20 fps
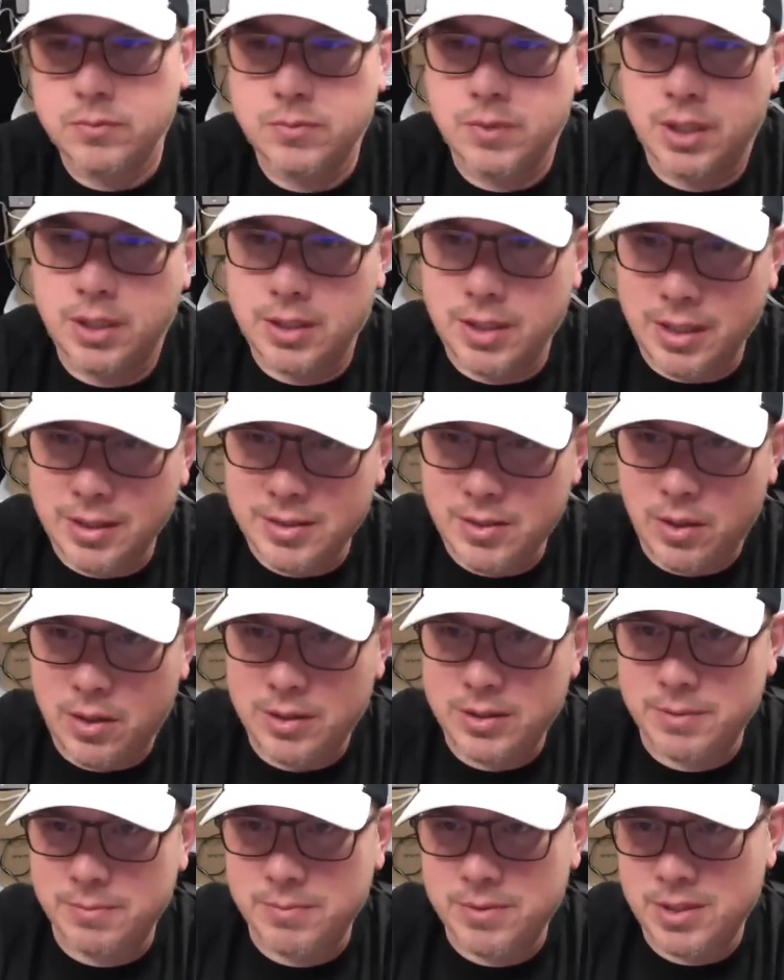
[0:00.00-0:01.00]
that's
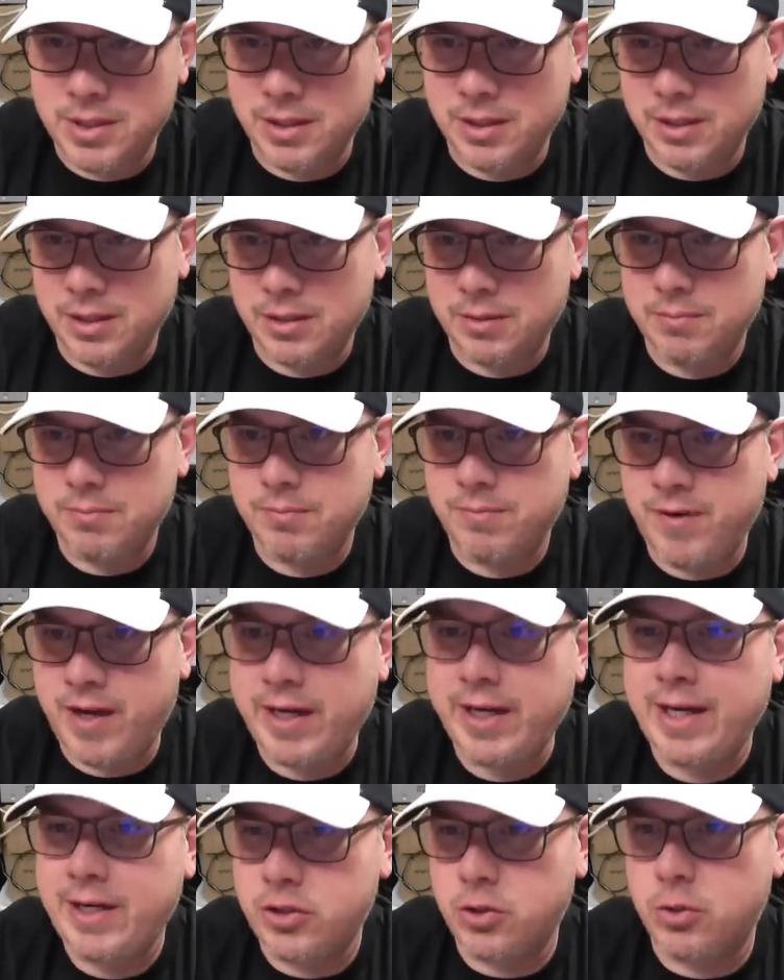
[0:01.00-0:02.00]
awesome. See,
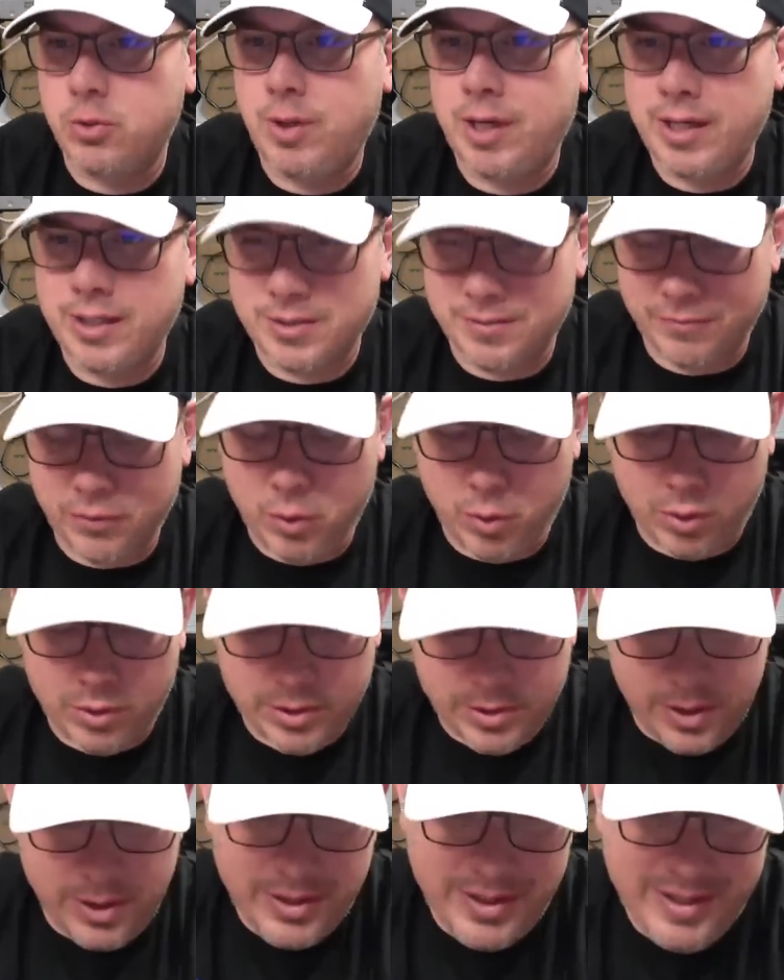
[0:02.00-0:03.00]
financial-wise, of course.